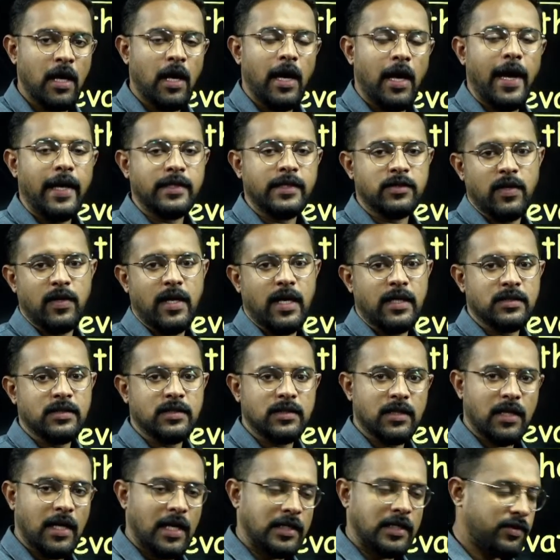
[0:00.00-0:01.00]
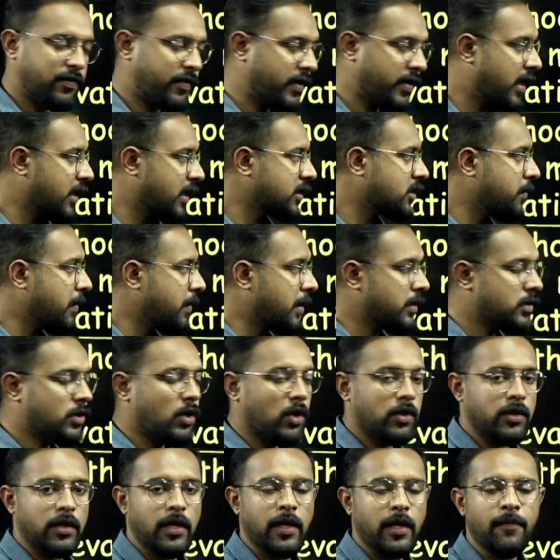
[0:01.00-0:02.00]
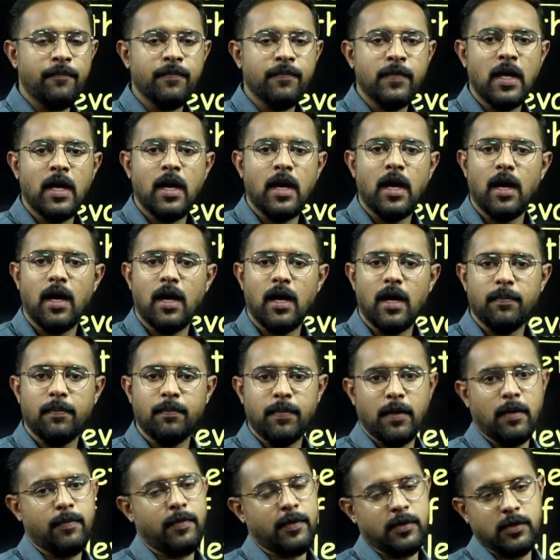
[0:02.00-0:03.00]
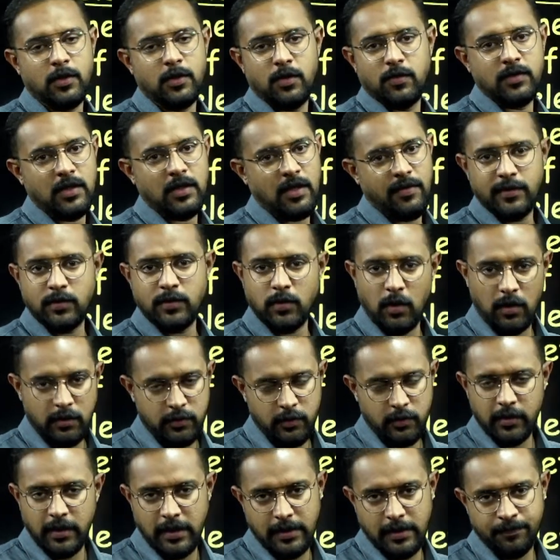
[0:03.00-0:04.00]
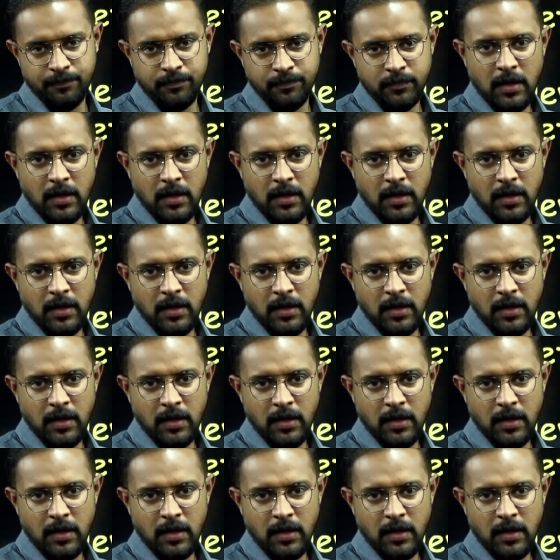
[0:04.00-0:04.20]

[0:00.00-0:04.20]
as well as classification based on the purpose of surveys also there.